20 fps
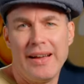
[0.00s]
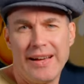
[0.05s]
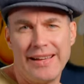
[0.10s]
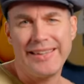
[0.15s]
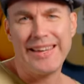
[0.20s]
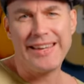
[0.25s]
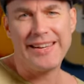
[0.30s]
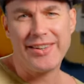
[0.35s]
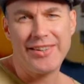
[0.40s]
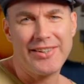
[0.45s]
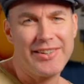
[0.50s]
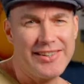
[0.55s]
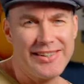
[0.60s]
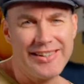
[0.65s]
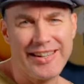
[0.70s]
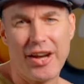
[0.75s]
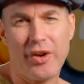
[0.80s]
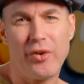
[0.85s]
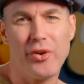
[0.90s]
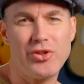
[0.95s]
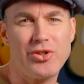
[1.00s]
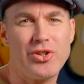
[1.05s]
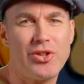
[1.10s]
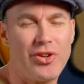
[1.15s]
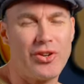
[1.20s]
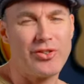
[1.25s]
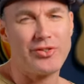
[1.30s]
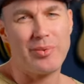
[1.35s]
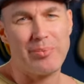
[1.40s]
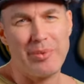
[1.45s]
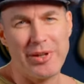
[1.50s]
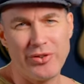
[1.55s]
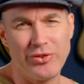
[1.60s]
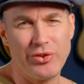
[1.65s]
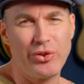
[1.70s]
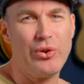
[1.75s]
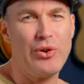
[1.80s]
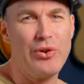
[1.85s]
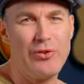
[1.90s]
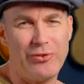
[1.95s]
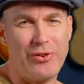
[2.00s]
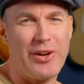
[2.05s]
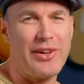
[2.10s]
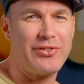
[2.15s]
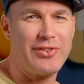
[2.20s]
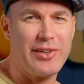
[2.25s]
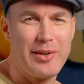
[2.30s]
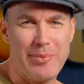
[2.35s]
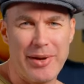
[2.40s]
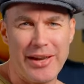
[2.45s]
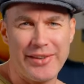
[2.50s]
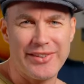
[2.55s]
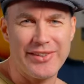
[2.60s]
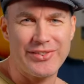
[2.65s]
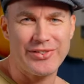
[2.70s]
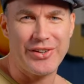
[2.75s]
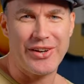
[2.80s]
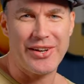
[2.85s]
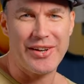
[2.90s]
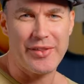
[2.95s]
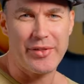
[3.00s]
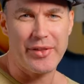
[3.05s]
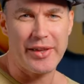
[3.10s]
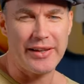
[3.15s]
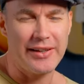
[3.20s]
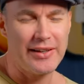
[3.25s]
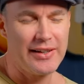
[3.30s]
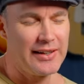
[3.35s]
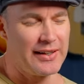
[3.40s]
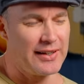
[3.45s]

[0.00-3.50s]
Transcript: Again, I'd encourage you not to be too fussy about this kind of thing.